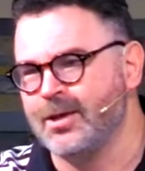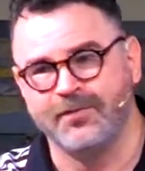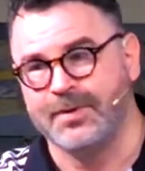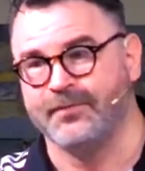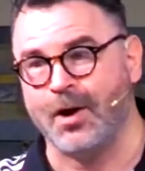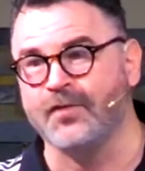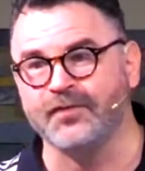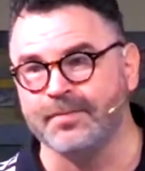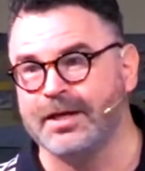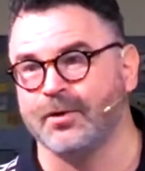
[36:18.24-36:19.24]
They would have been very
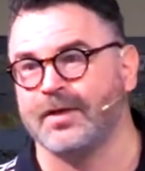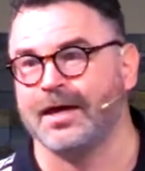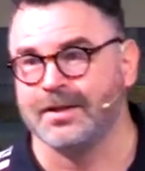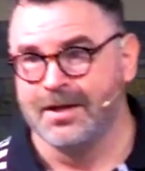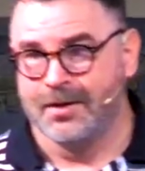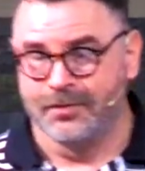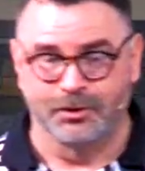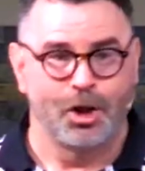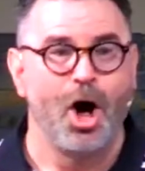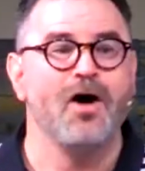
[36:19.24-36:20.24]
familiar that
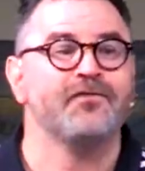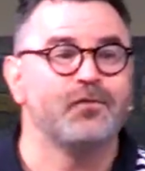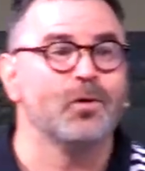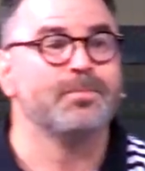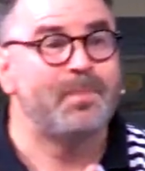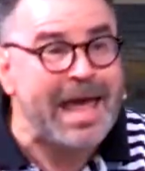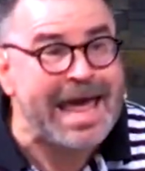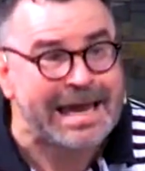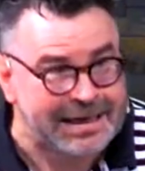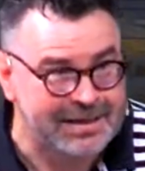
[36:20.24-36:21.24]
the law
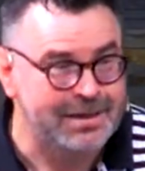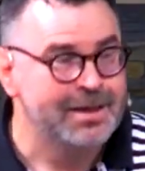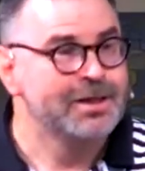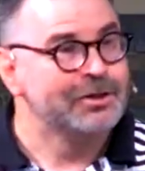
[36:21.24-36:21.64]
forbade